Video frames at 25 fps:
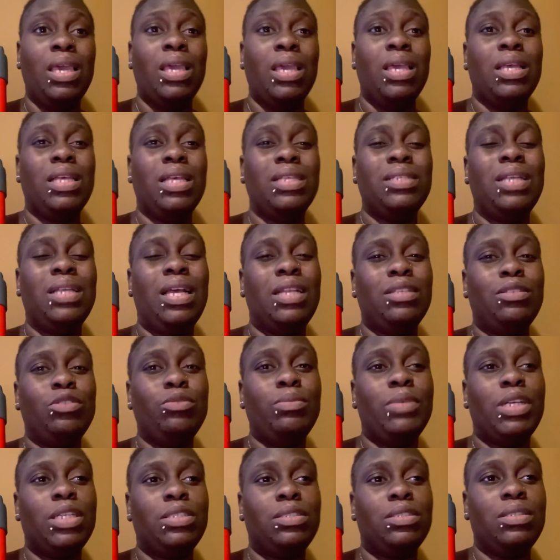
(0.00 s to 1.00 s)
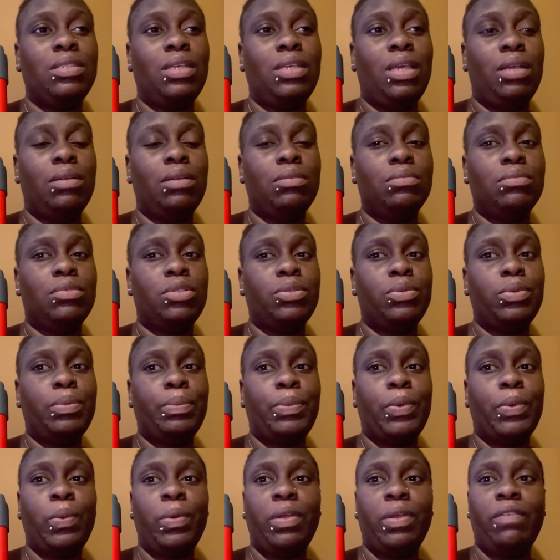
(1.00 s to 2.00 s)
It's not too much to dangle do,
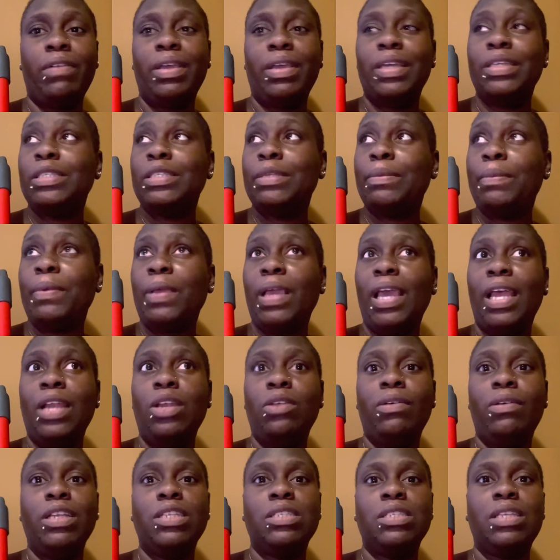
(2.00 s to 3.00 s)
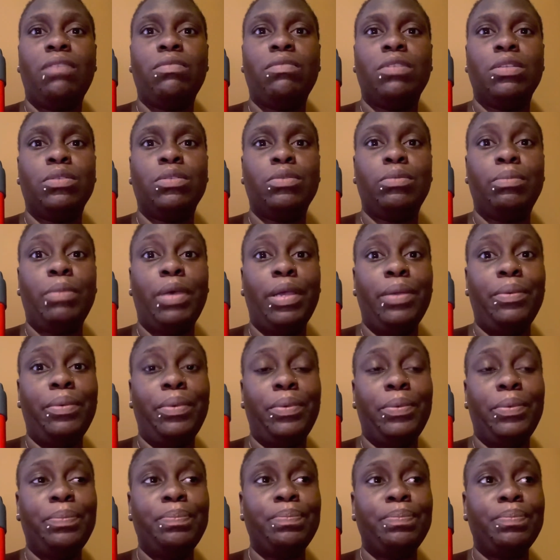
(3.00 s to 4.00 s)
or whatever case it be. I know I just have to do my
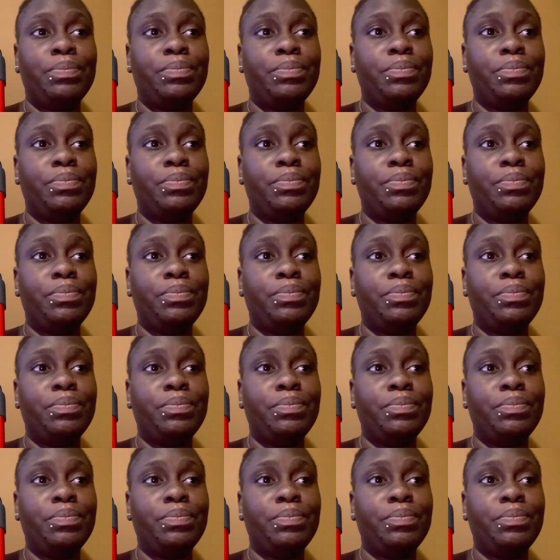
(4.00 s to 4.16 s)
room